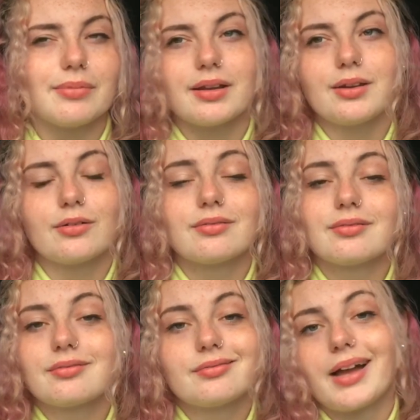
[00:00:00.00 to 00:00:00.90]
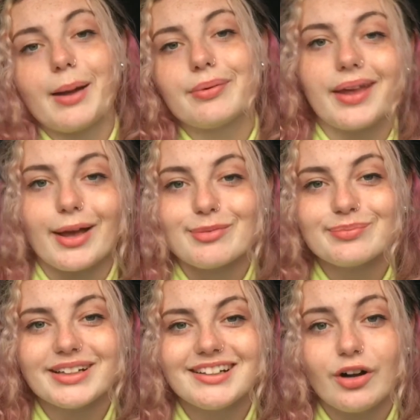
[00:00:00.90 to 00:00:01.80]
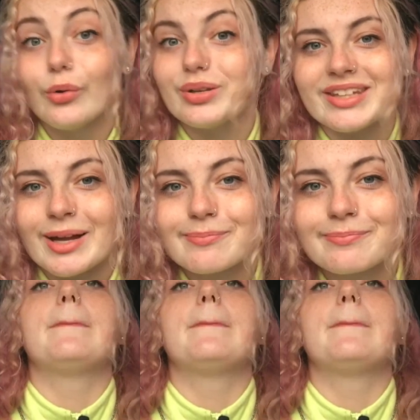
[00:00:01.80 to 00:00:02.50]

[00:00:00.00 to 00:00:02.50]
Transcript: but you know, happy to help, always will.